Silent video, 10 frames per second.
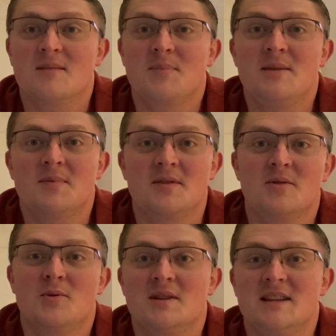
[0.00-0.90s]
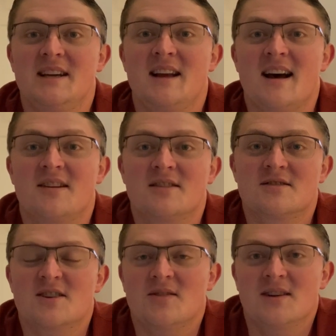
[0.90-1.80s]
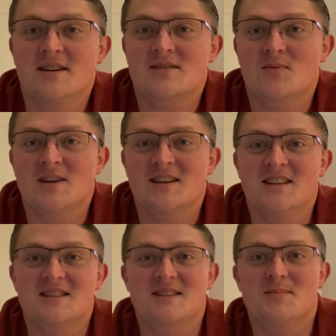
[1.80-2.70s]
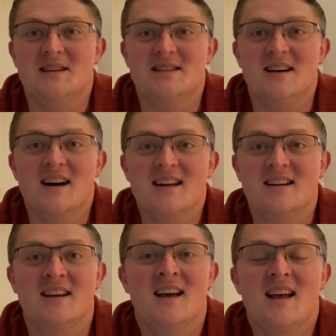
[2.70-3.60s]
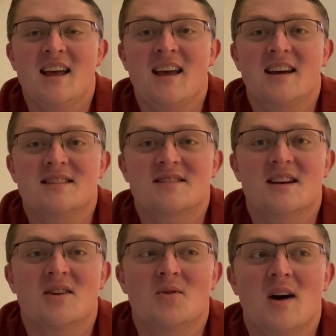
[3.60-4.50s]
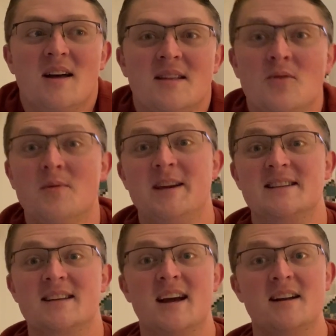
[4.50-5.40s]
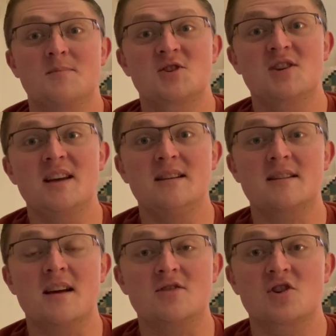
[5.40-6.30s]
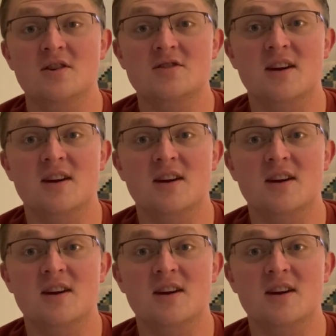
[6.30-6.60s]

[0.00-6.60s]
people who will lead out in showing us what needs to be done. And so there will be a sign-up sheet at church